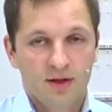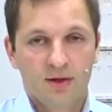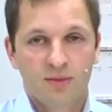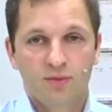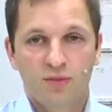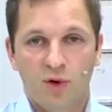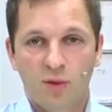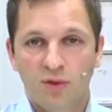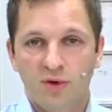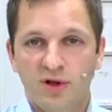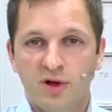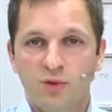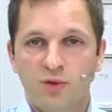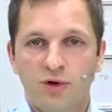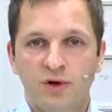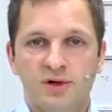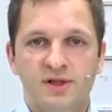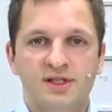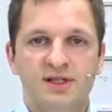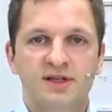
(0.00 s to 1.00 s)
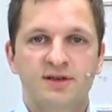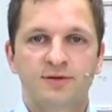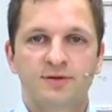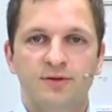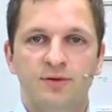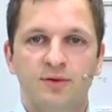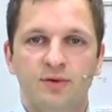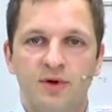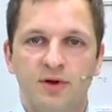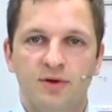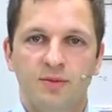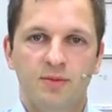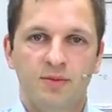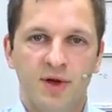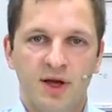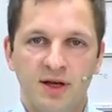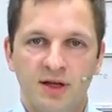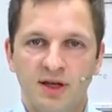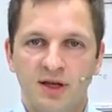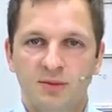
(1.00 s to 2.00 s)
Probably we receive
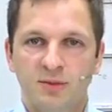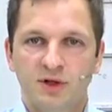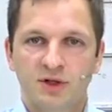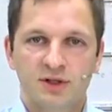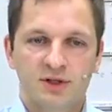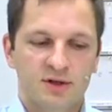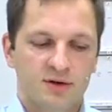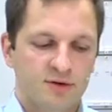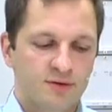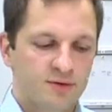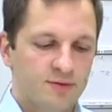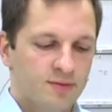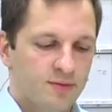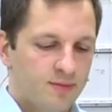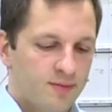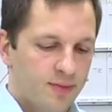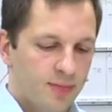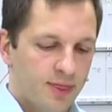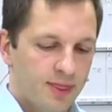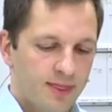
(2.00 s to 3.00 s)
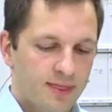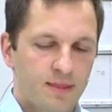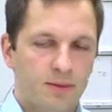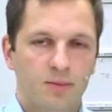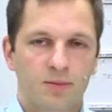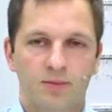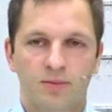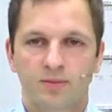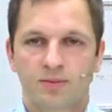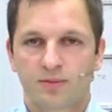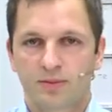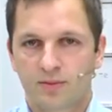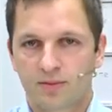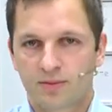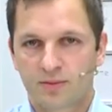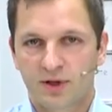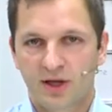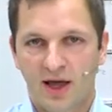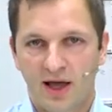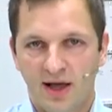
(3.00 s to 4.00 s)
many images of
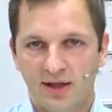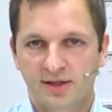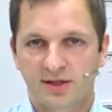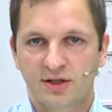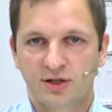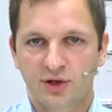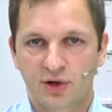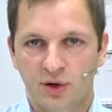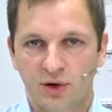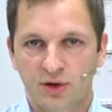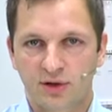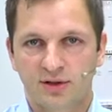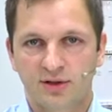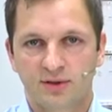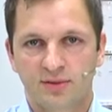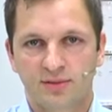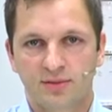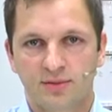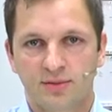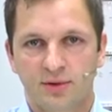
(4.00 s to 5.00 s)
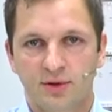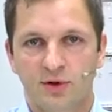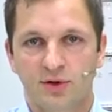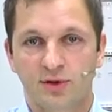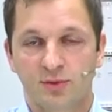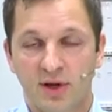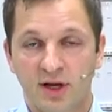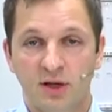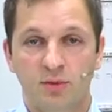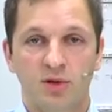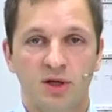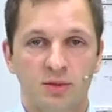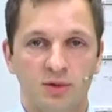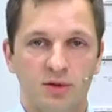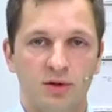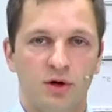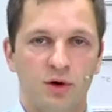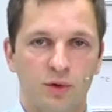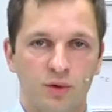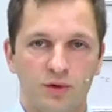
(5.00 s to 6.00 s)
cats and dogs, because many
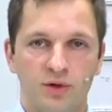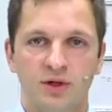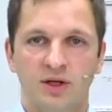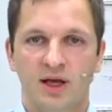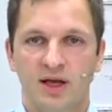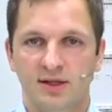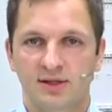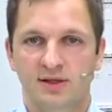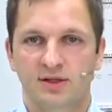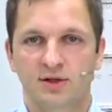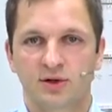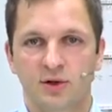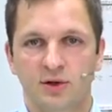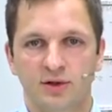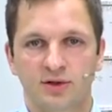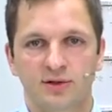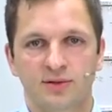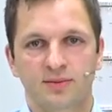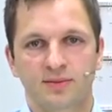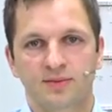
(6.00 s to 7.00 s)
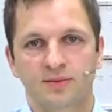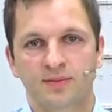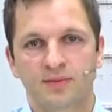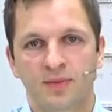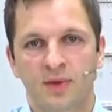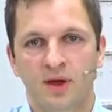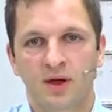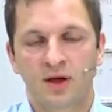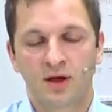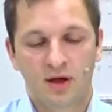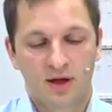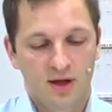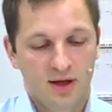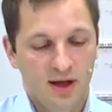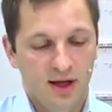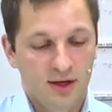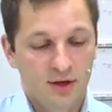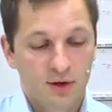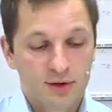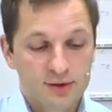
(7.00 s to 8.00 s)
people own cats and dogs,
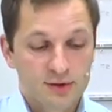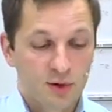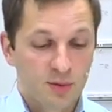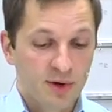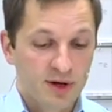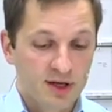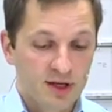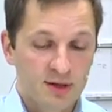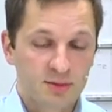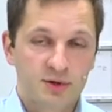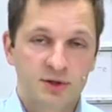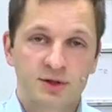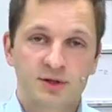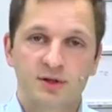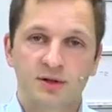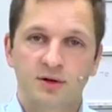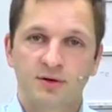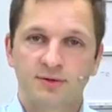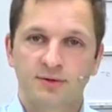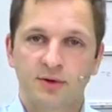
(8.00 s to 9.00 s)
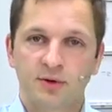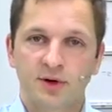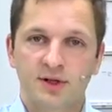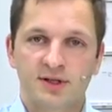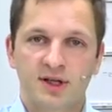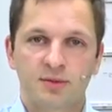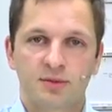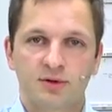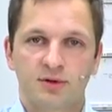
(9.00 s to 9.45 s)
and not so many images of, for example,